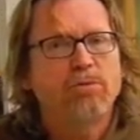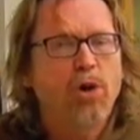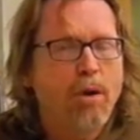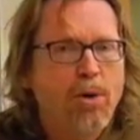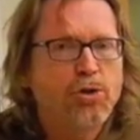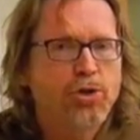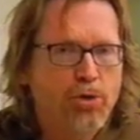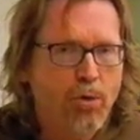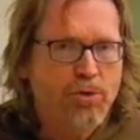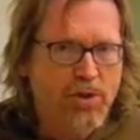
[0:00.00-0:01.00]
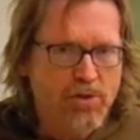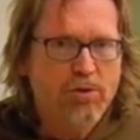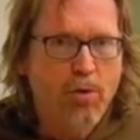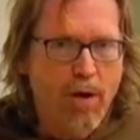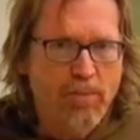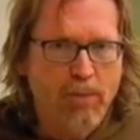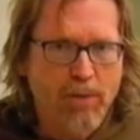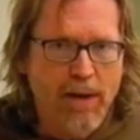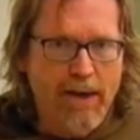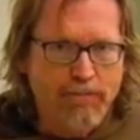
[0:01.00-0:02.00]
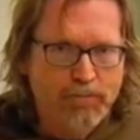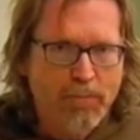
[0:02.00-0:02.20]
you're almost sure to screw up your plane.